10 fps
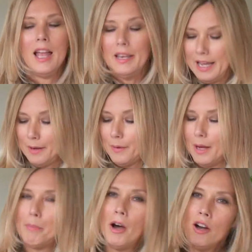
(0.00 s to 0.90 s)
Now,
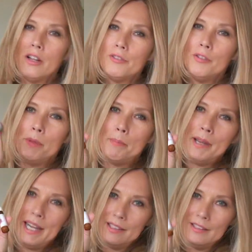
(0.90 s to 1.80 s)
apart from the
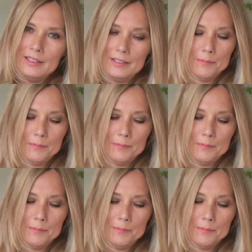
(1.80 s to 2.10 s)
pill,